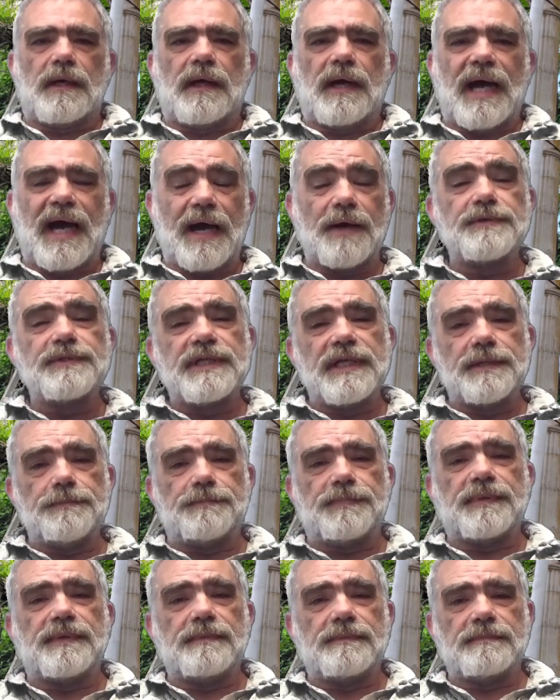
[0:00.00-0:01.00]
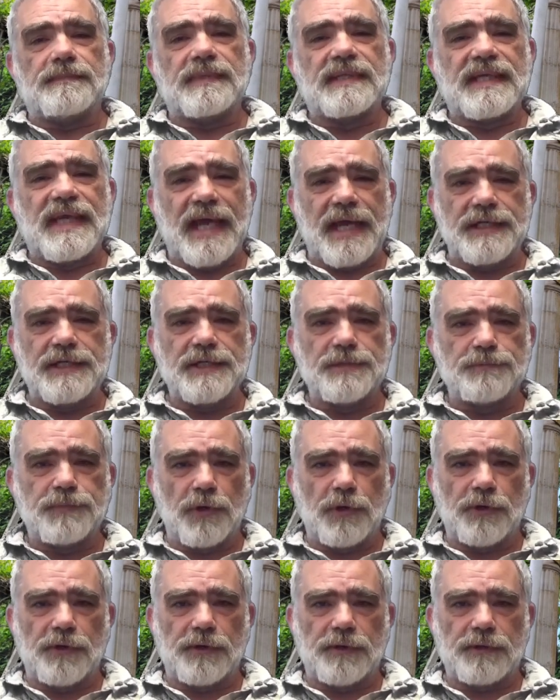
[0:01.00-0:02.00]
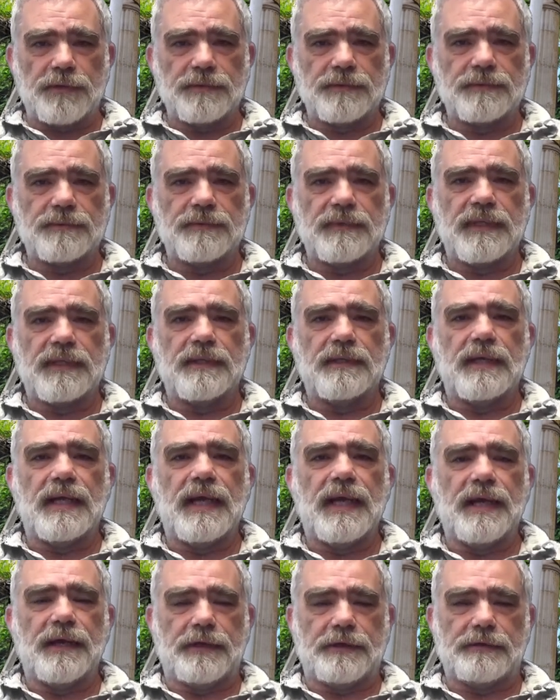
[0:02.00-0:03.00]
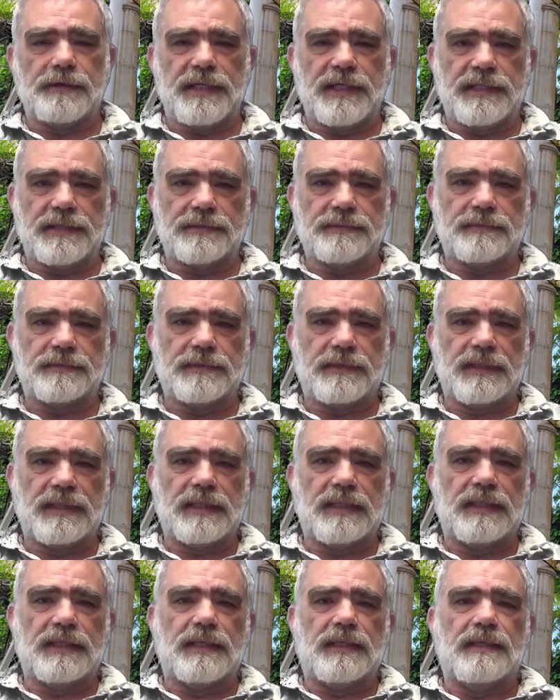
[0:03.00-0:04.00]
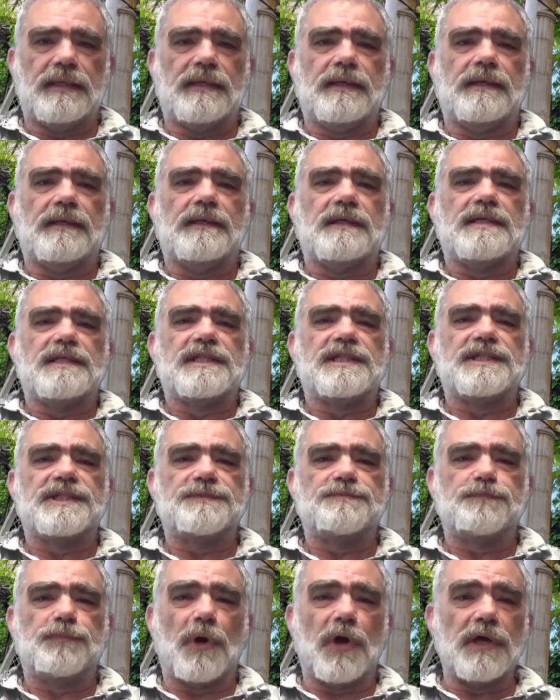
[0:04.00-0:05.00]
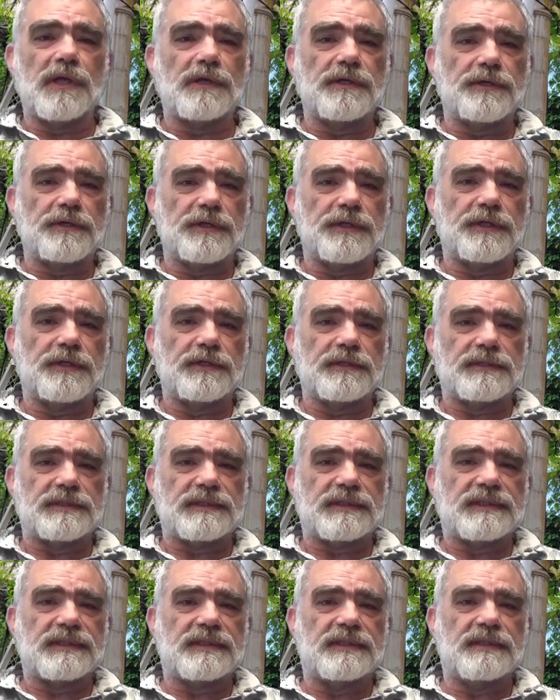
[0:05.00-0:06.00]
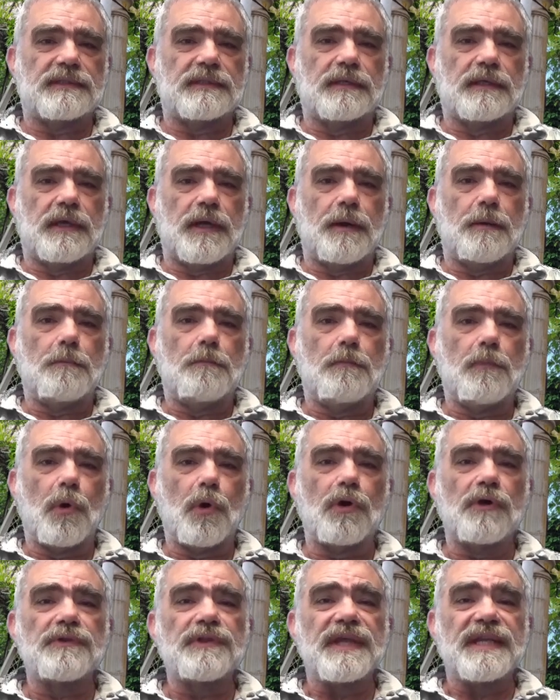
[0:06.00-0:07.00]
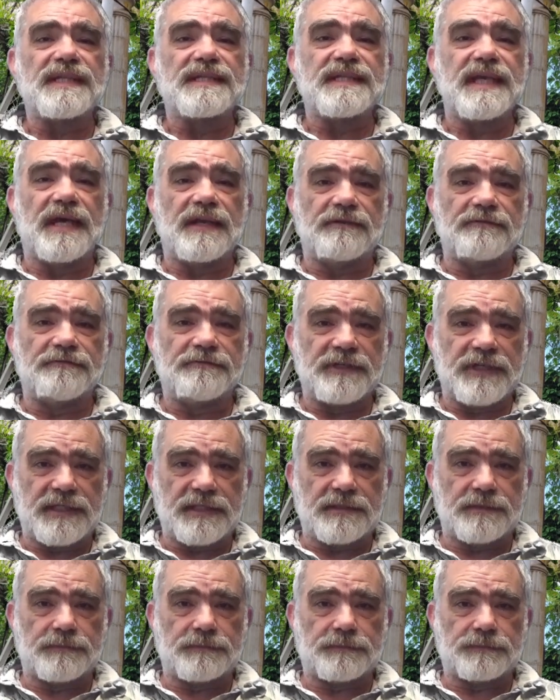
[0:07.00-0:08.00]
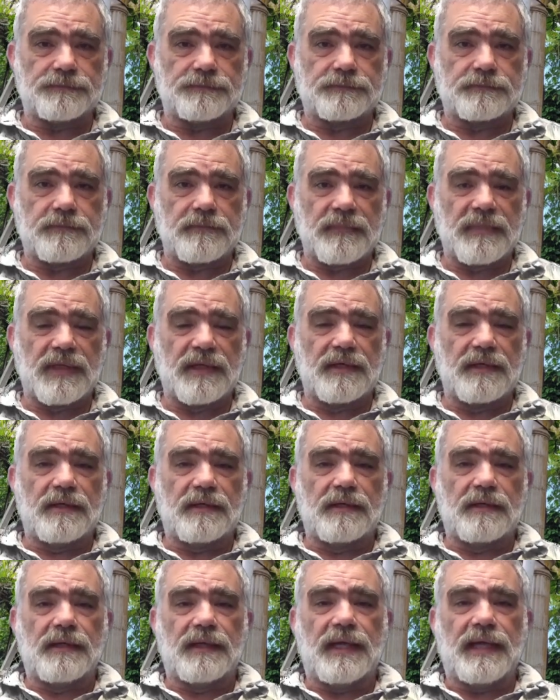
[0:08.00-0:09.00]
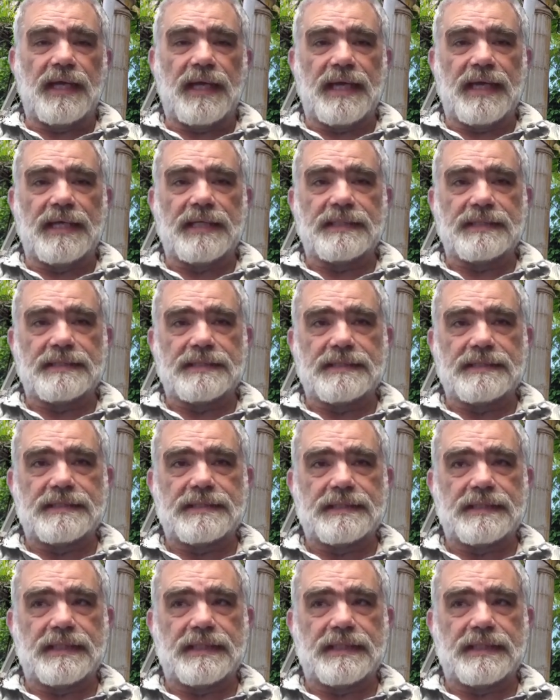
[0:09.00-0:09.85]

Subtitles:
How deep can you pour aircrete? Spoiler alert, more than 10 feet. And